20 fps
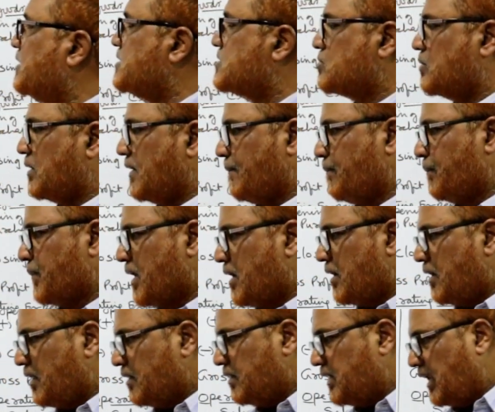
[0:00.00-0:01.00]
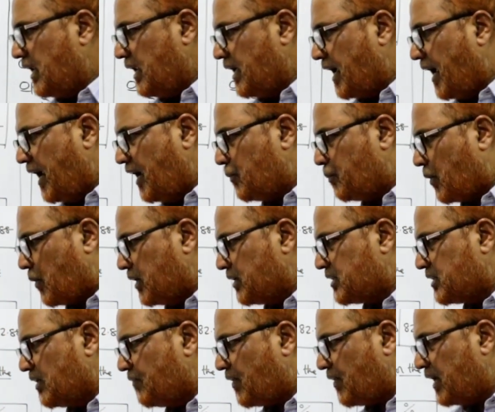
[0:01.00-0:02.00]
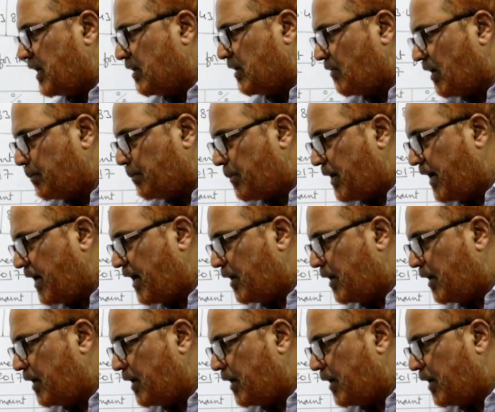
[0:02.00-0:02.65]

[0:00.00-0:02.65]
get this one then 8.35 divided by